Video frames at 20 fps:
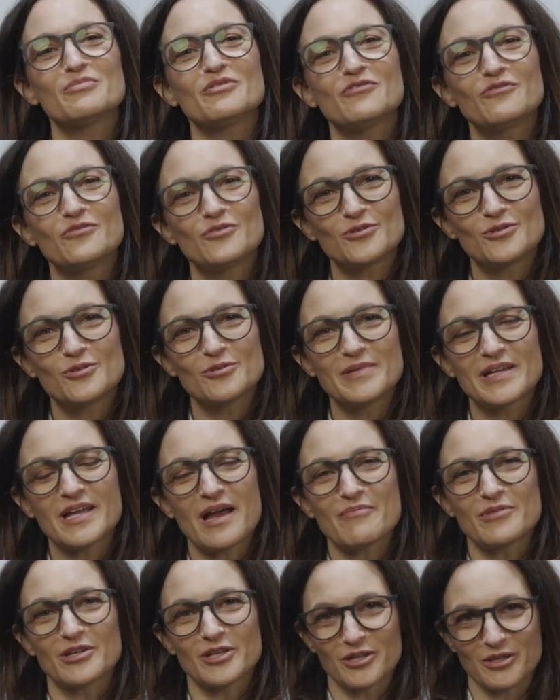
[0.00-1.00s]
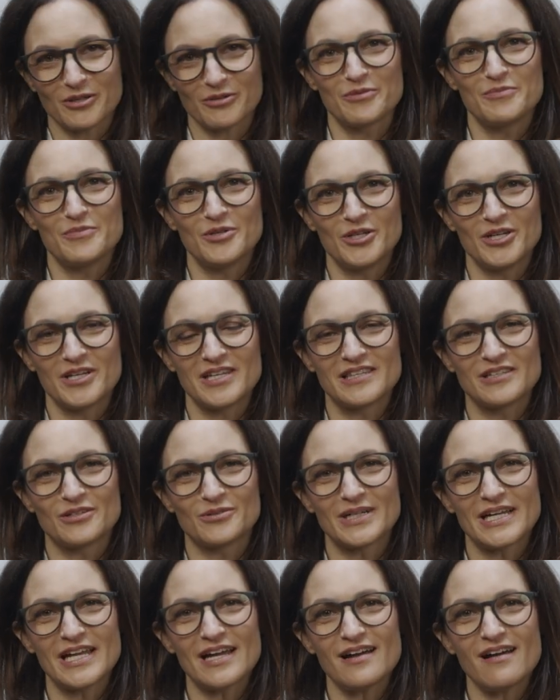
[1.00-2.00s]
Before becoming a community
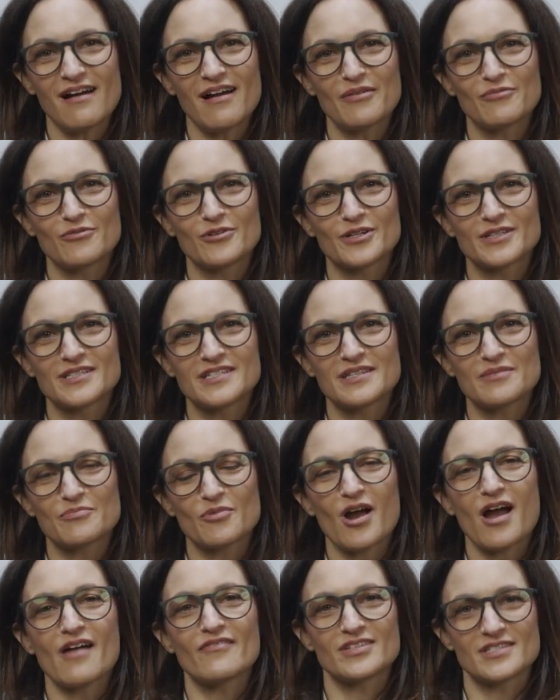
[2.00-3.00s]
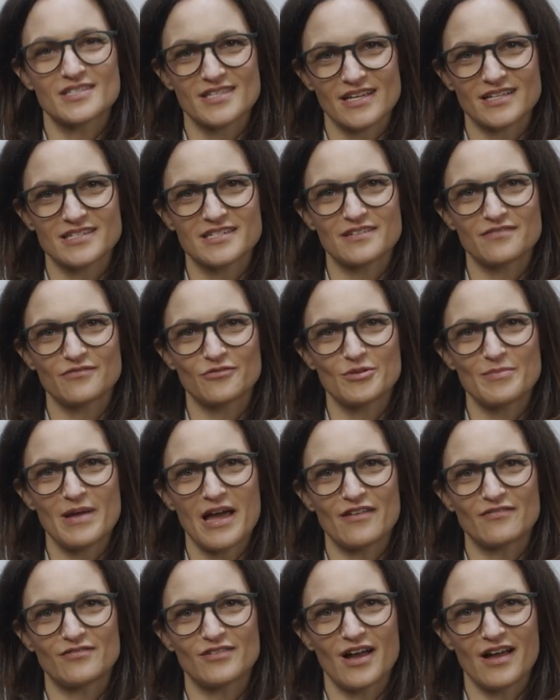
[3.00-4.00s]
lawyer, I worked in the private sector for
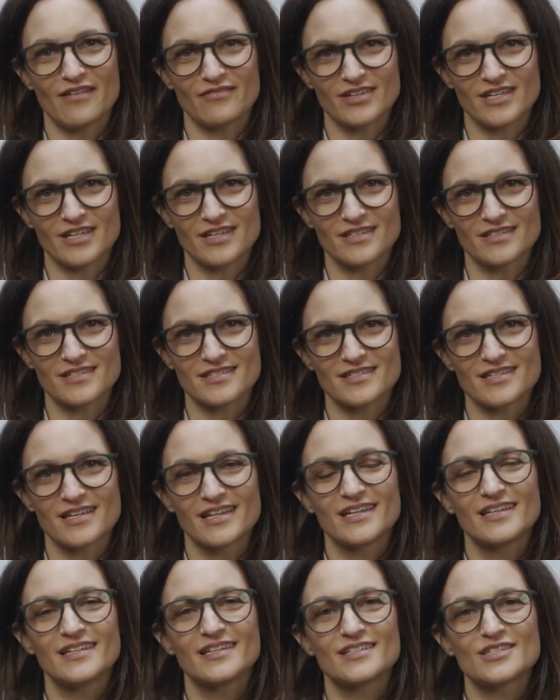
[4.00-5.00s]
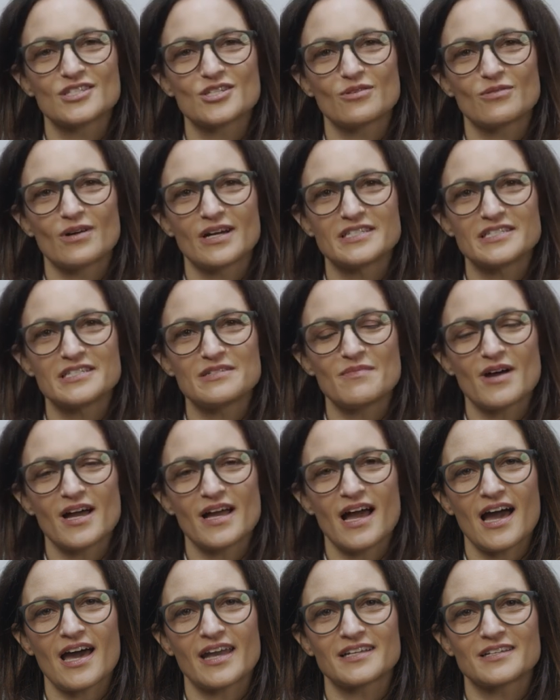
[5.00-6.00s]
about 5 years. So I did my
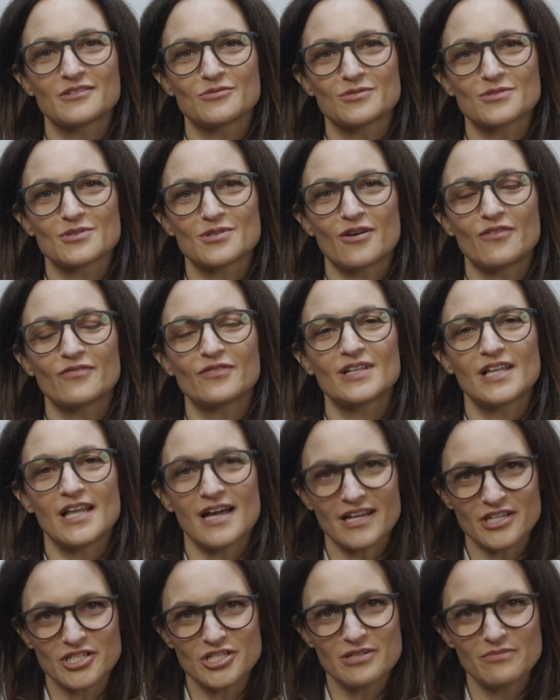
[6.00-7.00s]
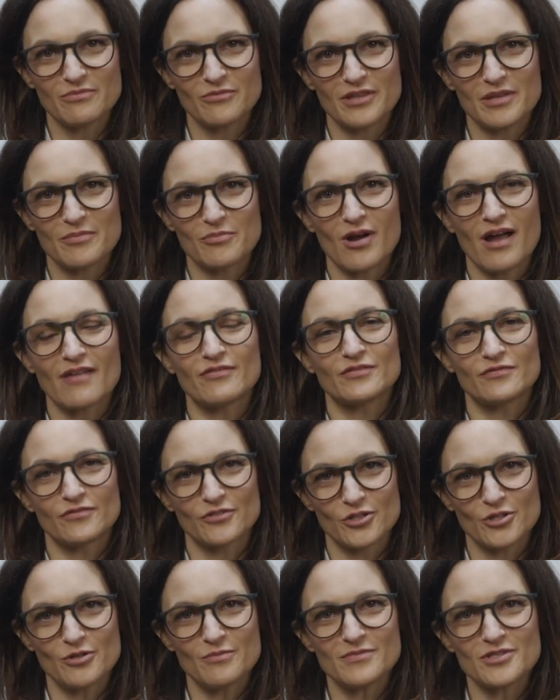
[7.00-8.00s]
articles of clerkship with a private
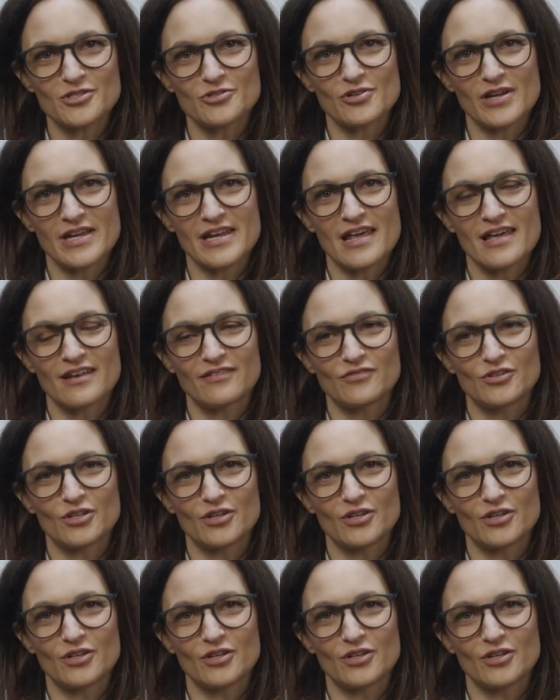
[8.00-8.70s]
firm straight out of